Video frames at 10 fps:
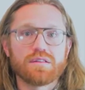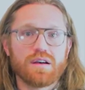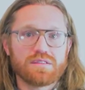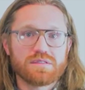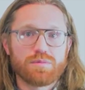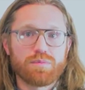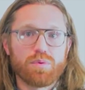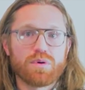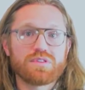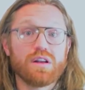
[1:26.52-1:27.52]
custom
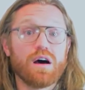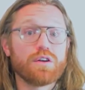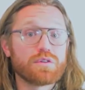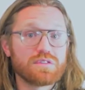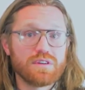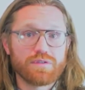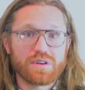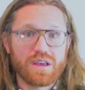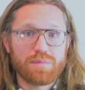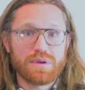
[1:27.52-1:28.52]
reports on hundreds of
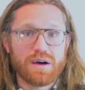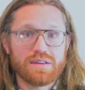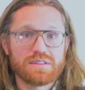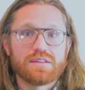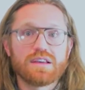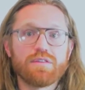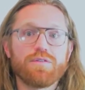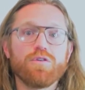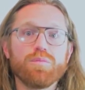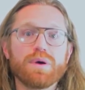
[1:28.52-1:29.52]
different KPIs to give a
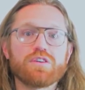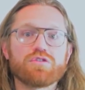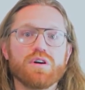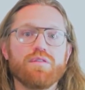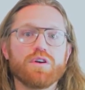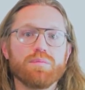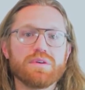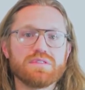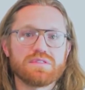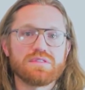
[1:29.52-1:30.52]
full picture of their
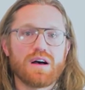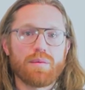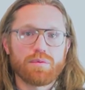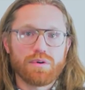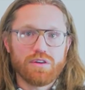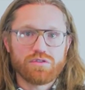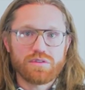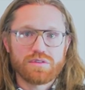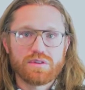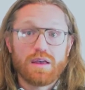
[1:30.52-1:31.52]
business's
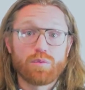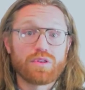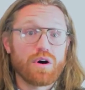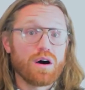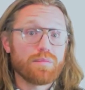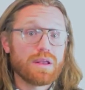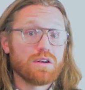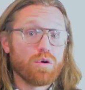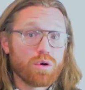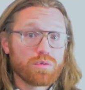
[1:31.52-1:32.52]
operations. And with
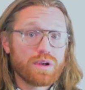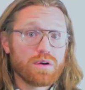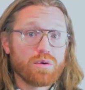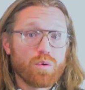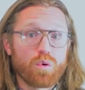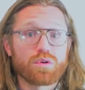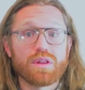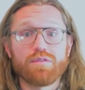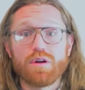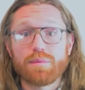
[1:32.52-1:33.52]
automated ordering, order
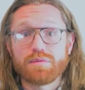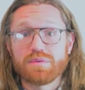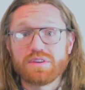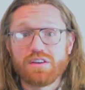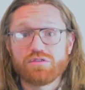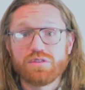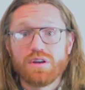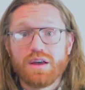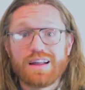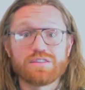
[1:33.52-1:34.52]
level
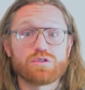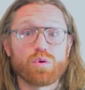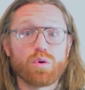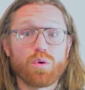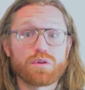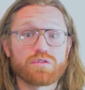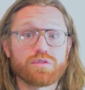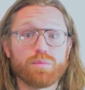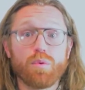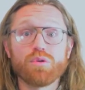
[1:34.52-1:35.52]
optimization, and store orders
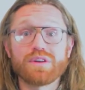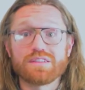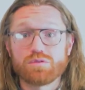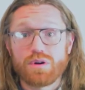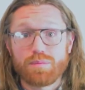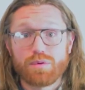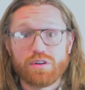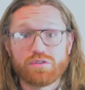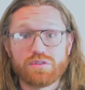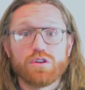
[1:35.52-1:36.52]
for multi store
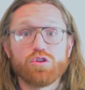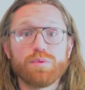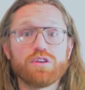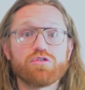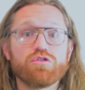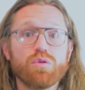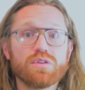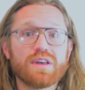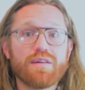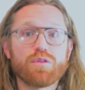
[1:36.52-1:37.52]
operations, you'll be
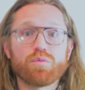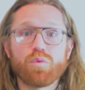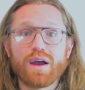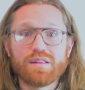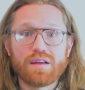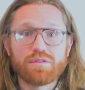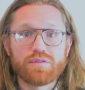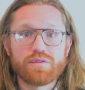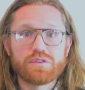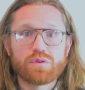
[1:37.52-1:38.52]
assured to have the right level
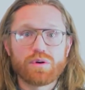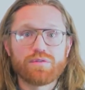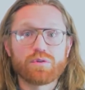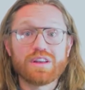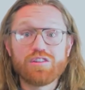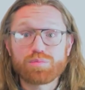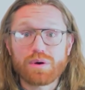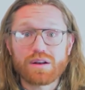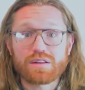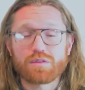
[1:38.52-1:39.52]
of inventory for each
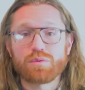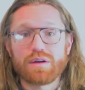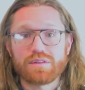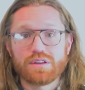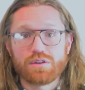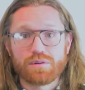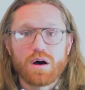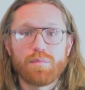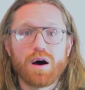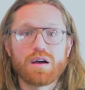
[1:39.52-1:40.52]
product throughout the
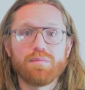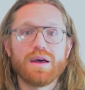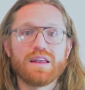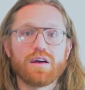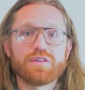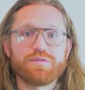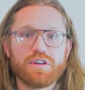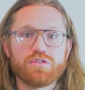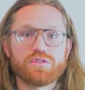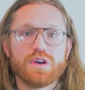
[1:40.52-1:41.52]
year. Among many other
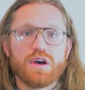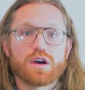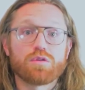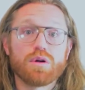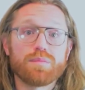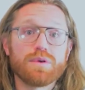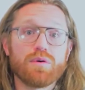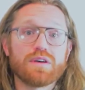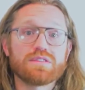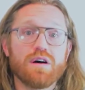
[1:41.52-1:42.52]
features, features, KORONA
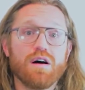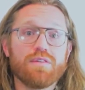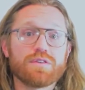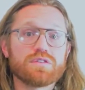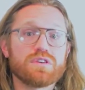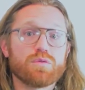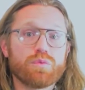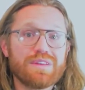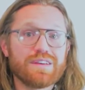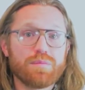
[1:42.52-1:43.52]
POS offers
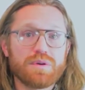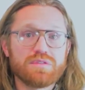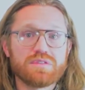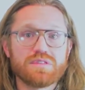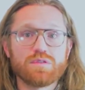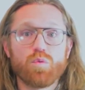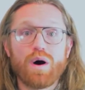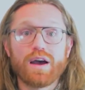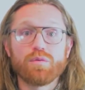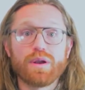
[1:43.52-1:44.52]
retail businesses a
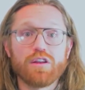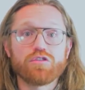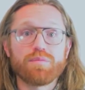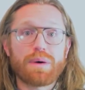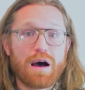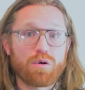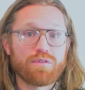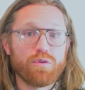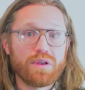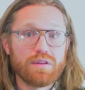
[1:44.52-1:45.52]
wide range of
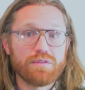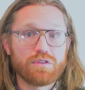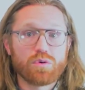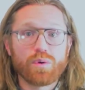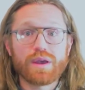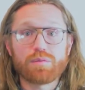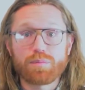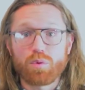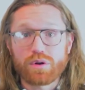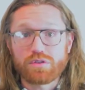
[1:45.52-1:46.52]
powerful inventory and
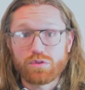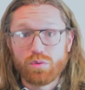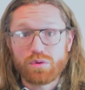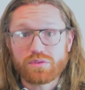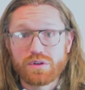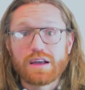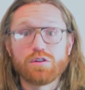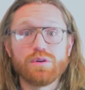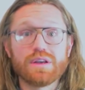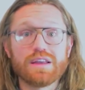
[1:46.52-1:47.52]
reporting tools,
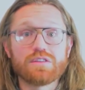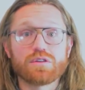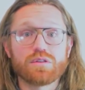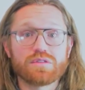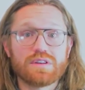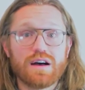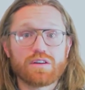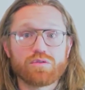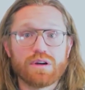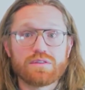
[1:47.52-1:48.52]
including internal
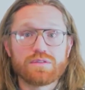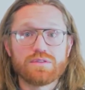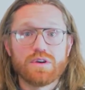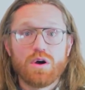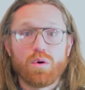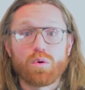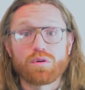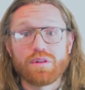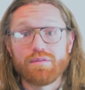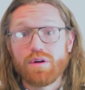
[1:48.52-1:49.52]
stock transfers,
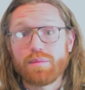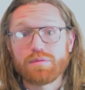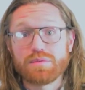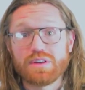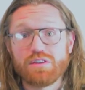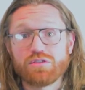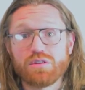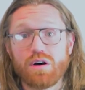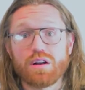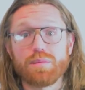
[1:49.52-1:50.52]
order level
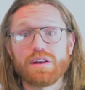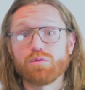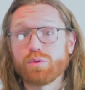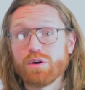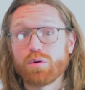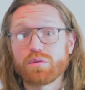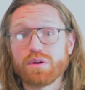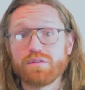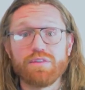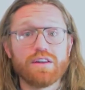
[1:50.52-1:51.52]
optimization, automated
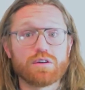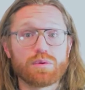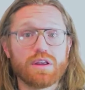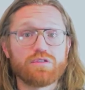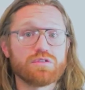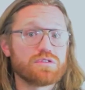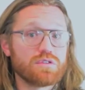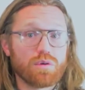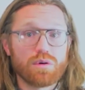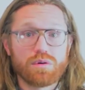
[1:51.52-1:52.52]
reordering, vendor relations,
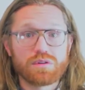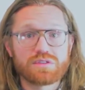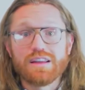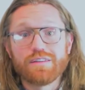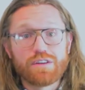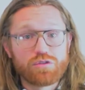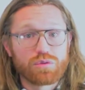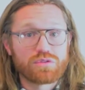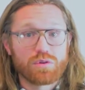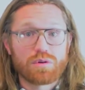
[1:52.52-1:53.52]
store orders,
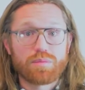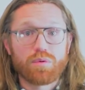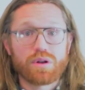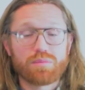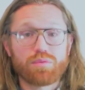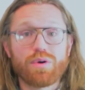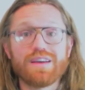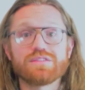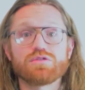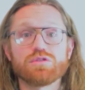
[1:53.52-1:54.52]
individual store reporting,
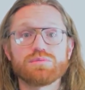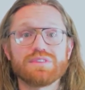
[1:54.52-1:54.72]
price groups,